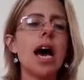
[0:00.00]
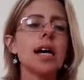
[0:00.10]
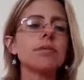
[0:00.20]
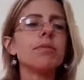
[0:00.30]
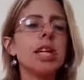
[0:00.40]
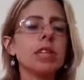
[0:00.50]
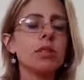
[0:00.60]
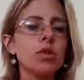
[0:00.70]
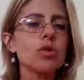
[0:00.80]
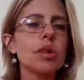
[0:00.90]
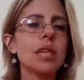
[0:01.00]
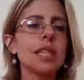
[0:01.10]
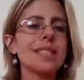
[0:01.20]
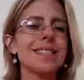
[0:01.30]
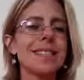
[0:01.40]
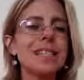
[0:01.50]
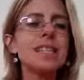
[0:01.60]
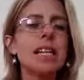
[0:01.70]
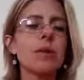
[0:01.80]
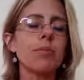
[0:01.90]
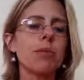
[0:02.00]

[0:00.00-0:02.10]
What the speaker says: and making sure that it's still